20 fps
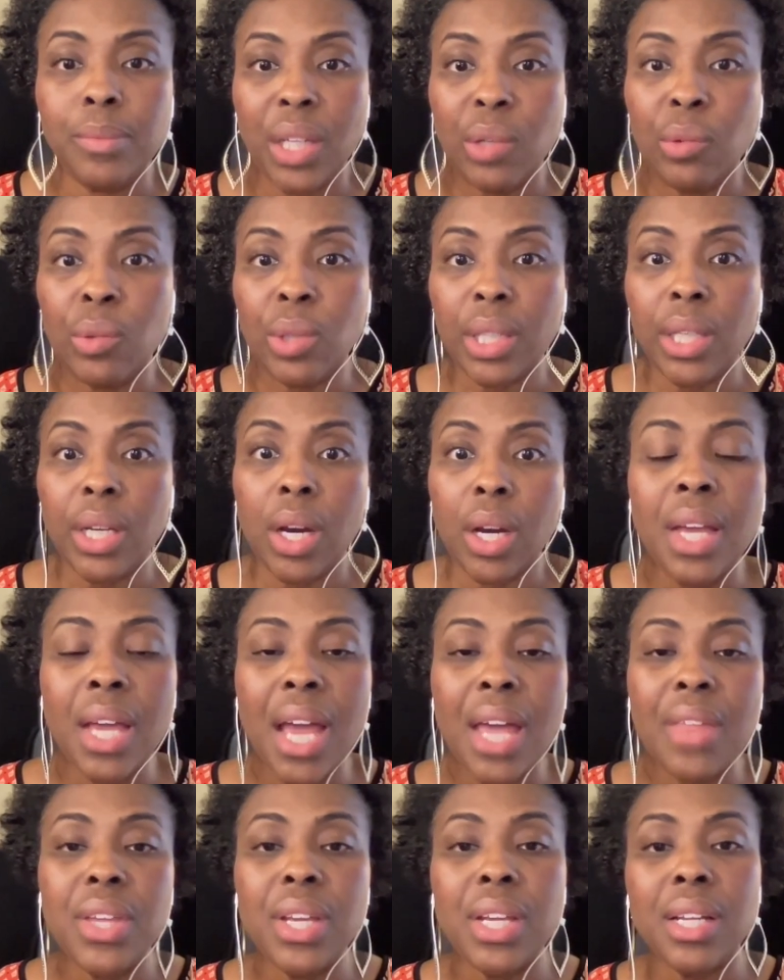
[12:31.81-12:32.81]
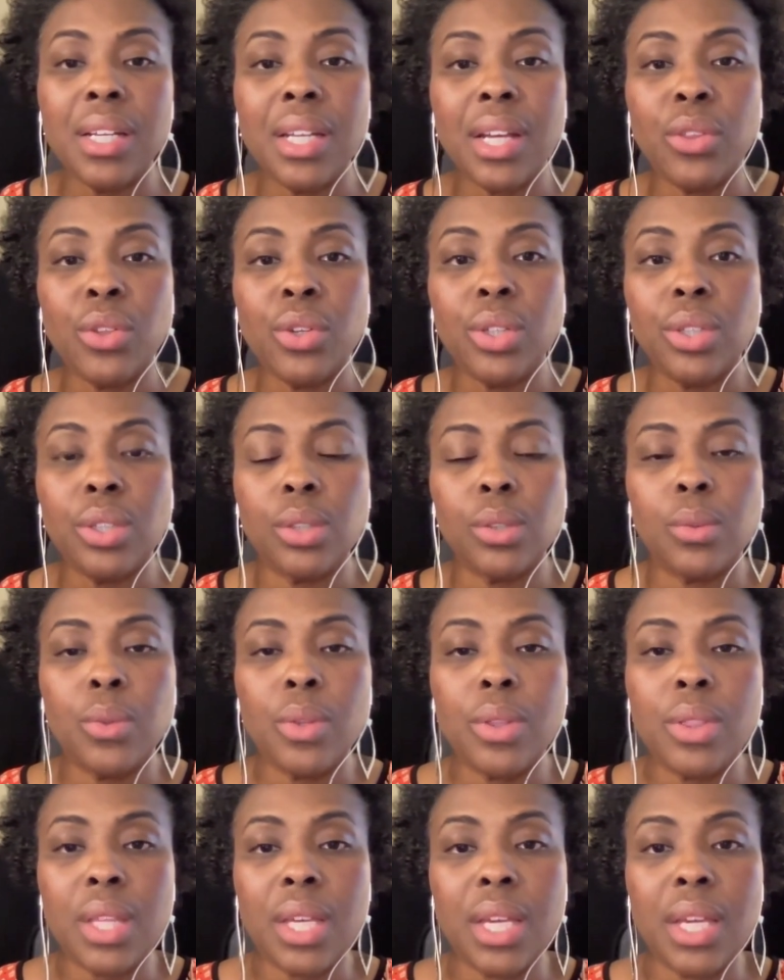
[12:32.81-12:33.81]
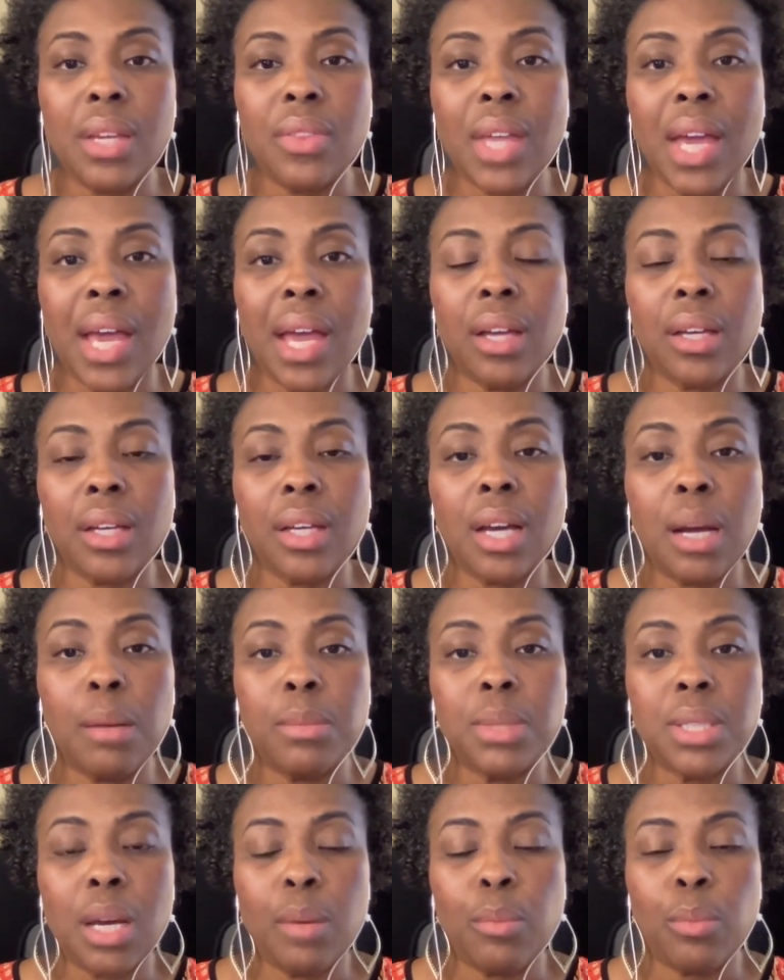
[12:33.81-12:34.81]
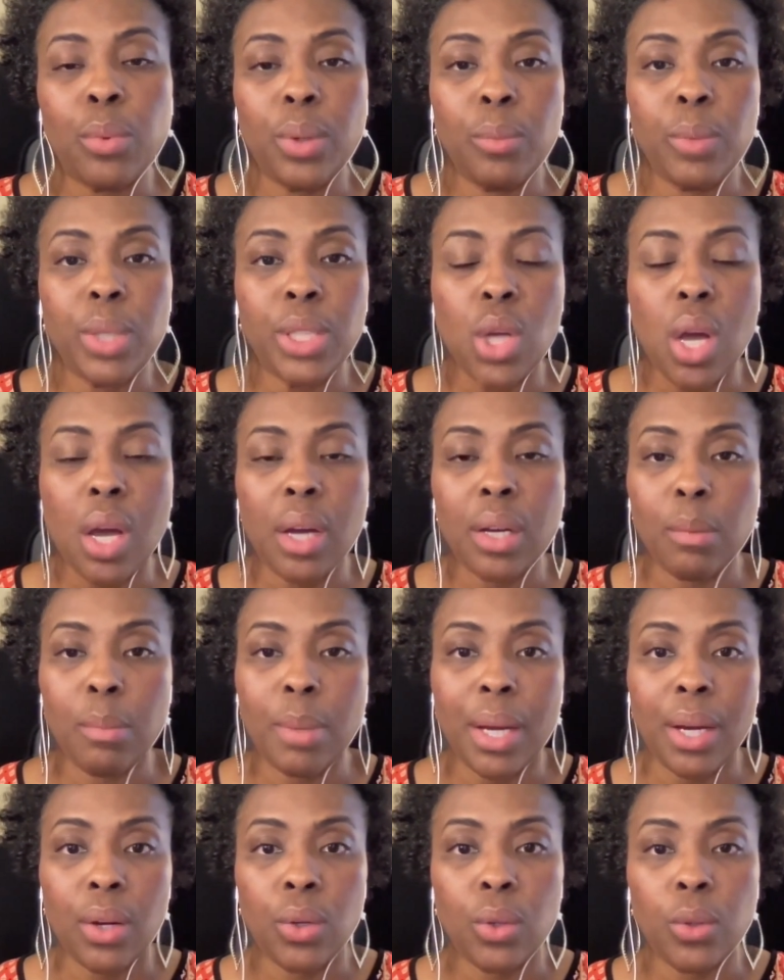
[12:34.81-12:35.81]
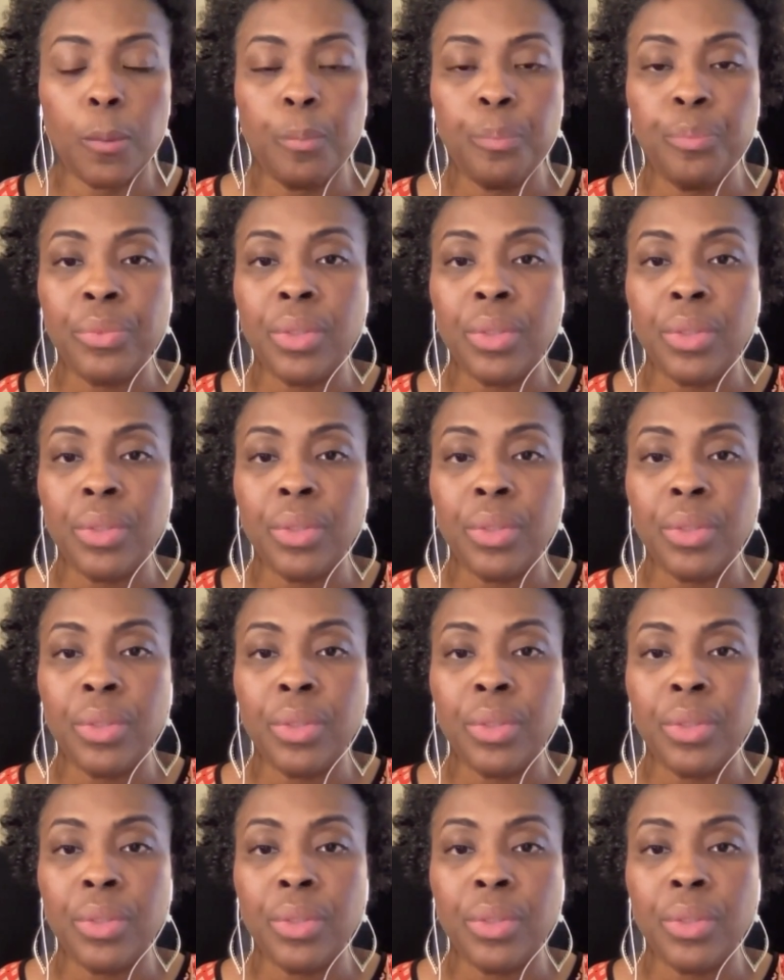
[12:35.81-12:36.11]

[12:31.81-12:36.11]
They really are. I think another thing that comes up when we talk about